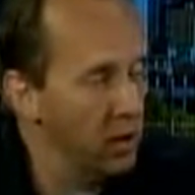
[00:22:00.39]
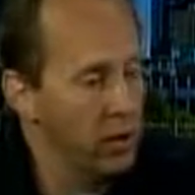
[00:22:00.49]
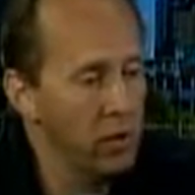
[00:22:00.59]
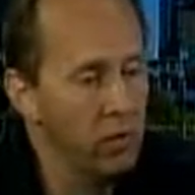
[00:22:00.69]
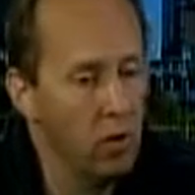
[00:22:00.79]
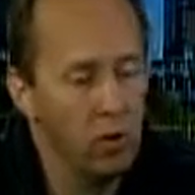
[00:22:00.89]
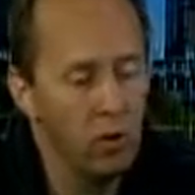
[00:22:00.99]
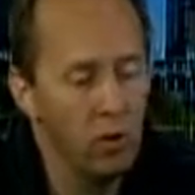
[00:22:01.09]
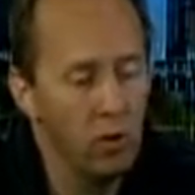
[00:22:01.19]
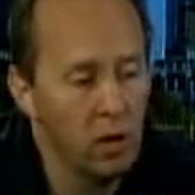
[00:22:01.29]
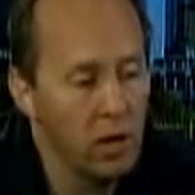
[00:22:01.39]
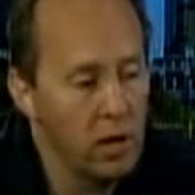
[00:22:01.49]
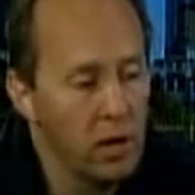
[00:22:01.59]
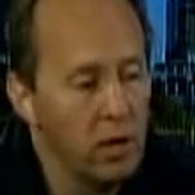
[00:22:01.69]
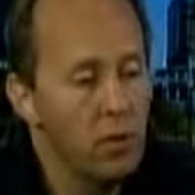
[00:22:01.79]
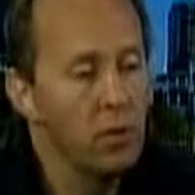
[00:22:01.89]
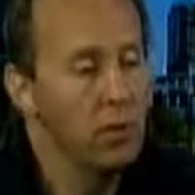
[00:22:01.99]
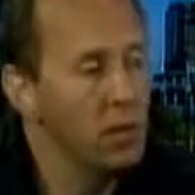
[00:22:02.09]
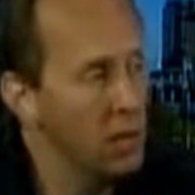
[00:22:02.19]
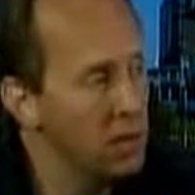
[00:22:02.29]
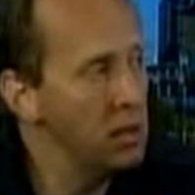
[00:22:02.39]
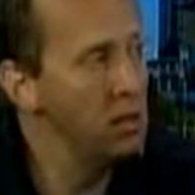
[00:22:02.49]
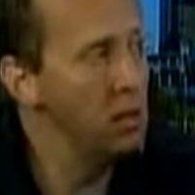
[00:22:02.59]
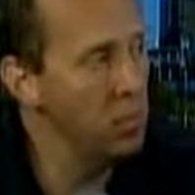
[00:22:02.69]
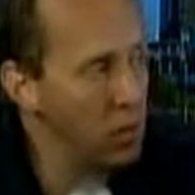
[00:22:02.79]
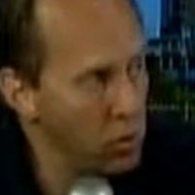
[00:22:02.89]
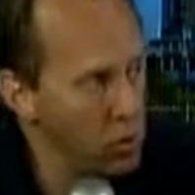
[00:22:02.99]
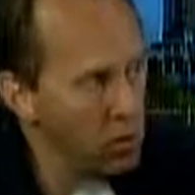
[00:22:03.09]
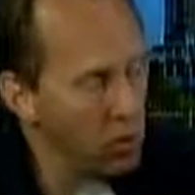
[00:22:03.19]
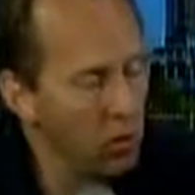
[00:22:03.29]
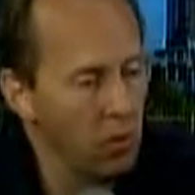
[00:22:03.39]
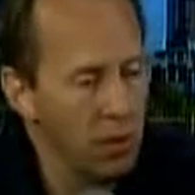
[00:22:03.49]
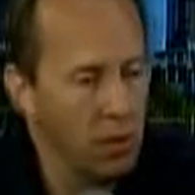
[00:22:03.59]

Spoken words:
They vote for the immediate, emotional,